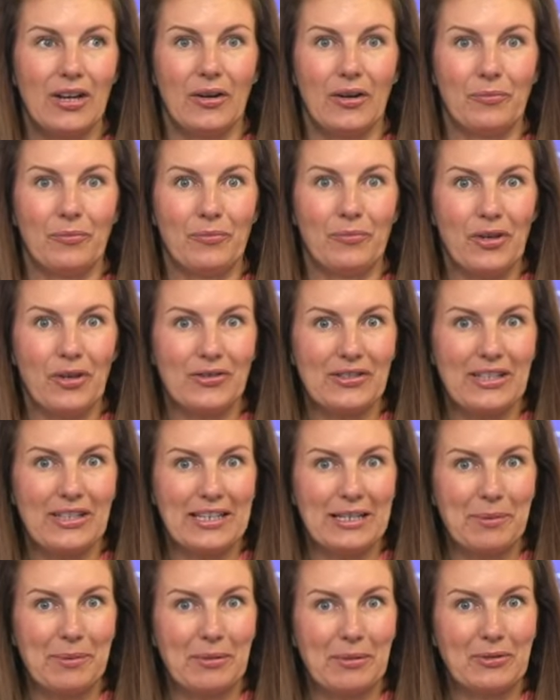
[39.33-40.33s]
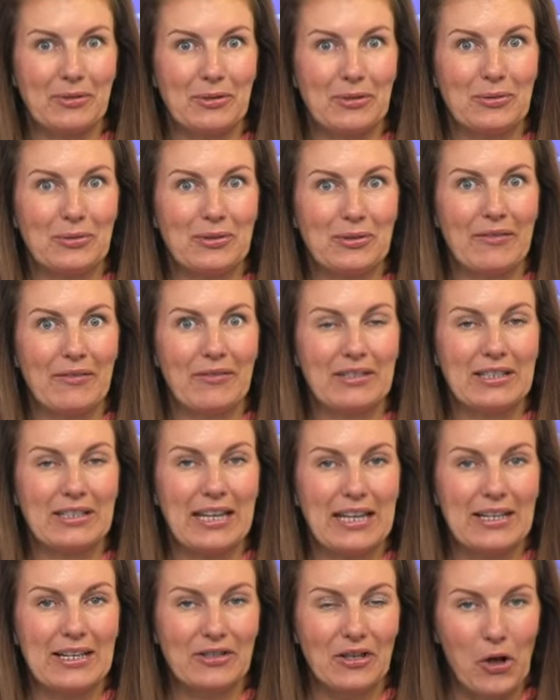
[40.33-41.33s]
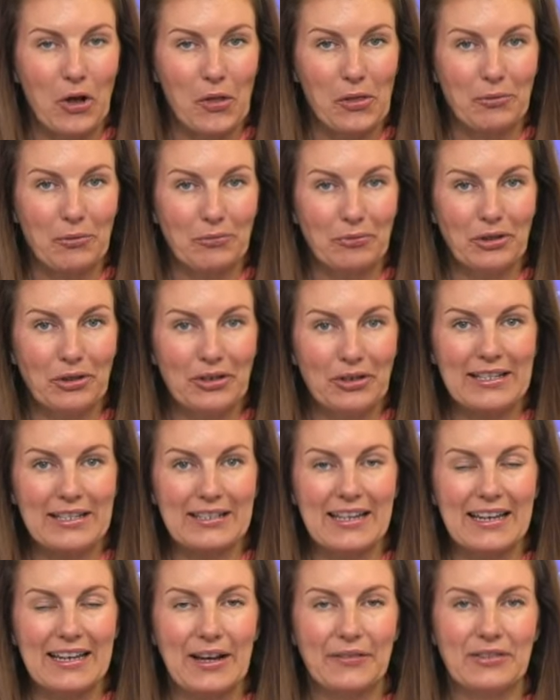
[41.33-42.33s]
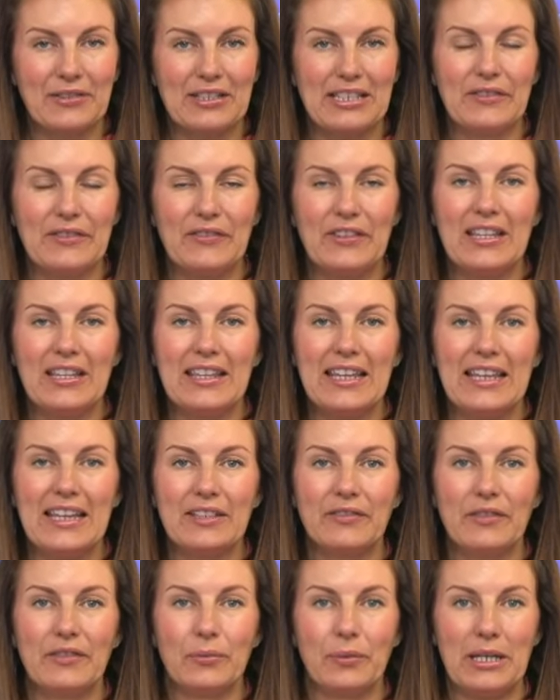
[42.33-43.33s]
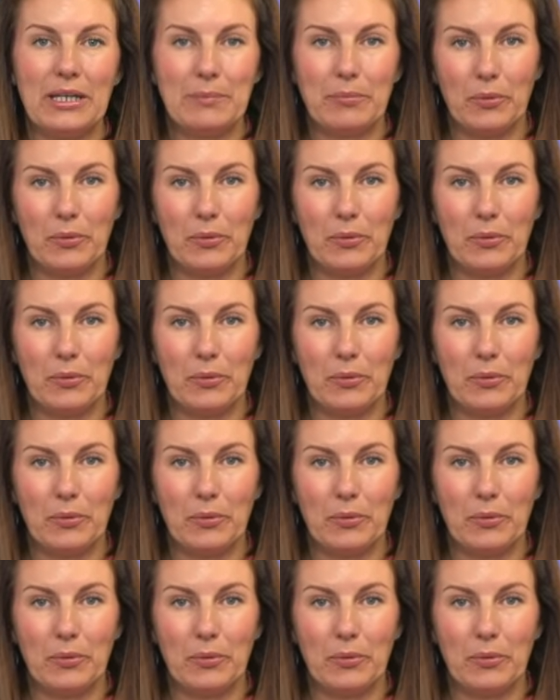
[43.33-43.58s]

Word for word: I'm not saying I'll be able to do 7 days on the run as I have TV at the end of the week,